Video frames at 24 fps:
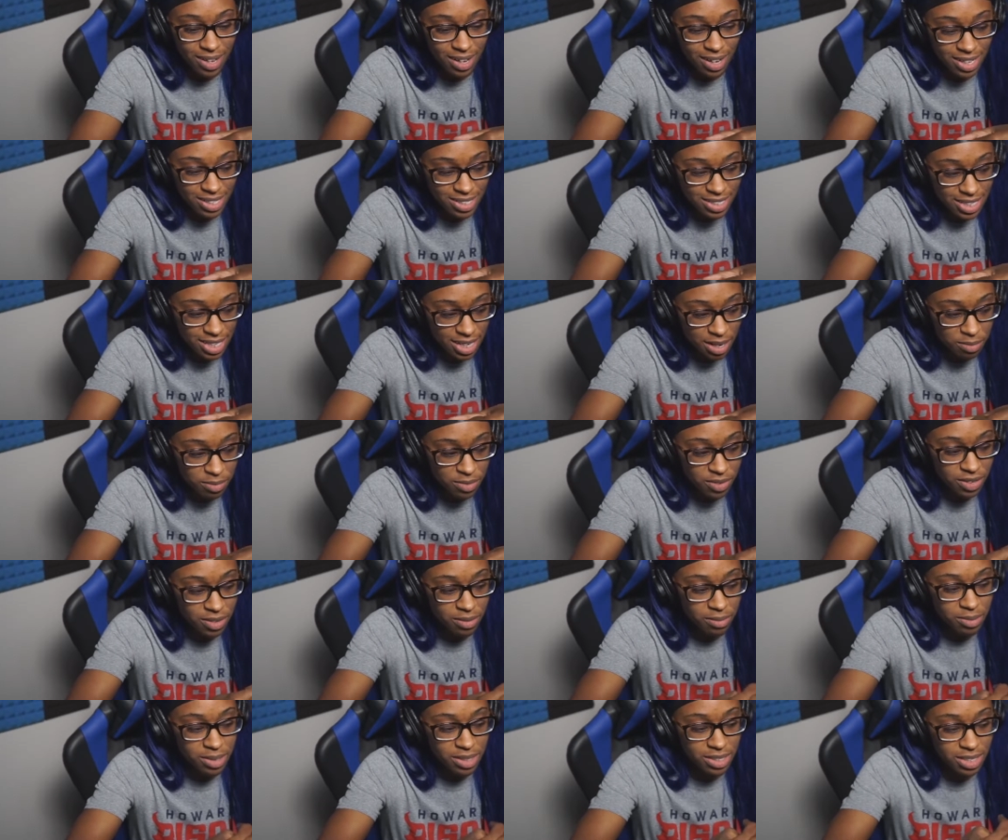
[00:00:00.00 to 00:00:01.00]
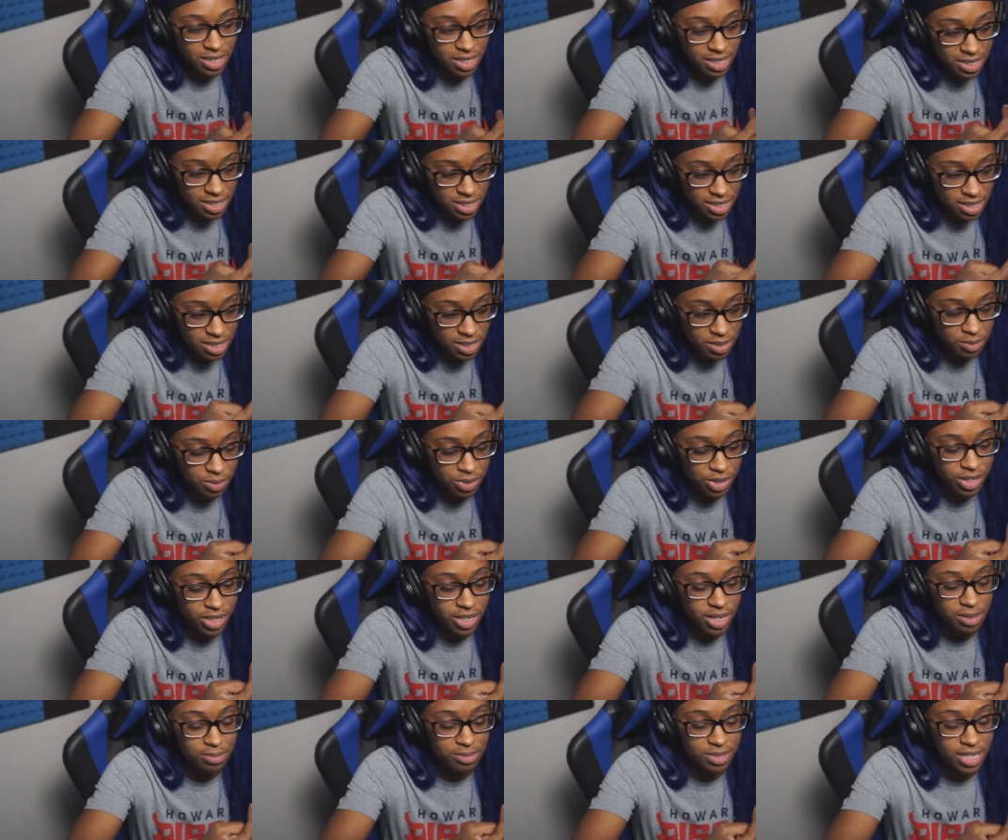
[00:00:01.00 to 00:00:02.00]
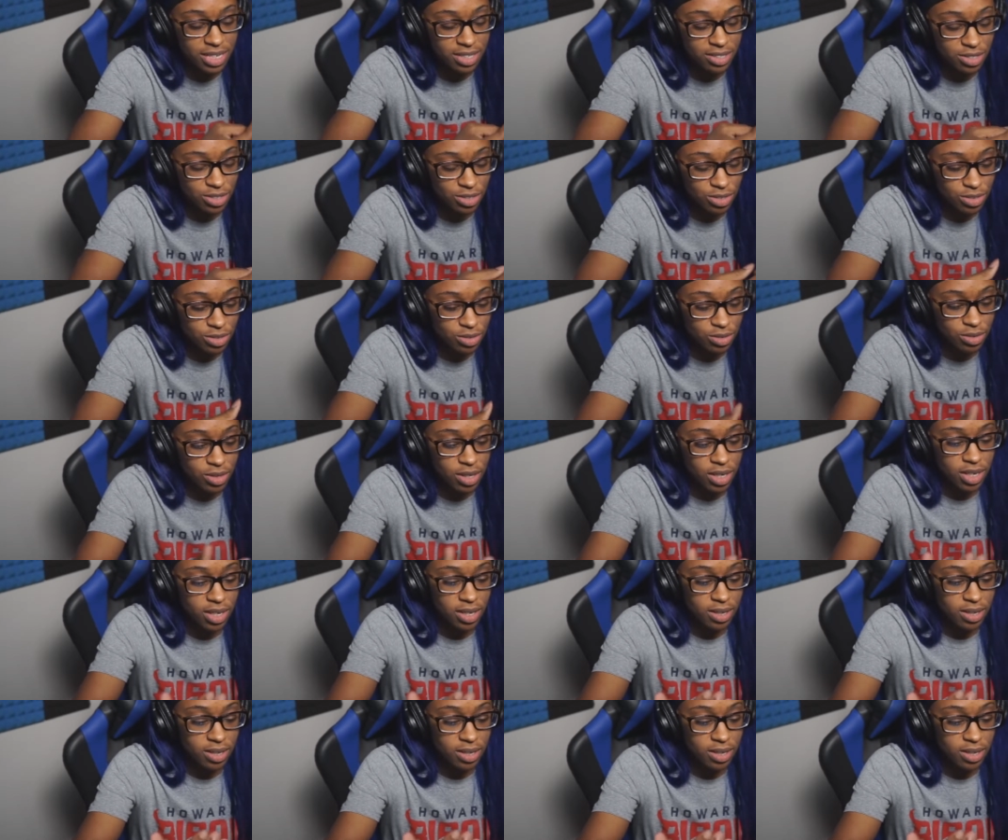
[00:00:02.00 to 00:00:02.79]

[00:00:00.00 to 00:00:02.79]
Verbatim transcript: I said I'm gonna be consistent when it comes down to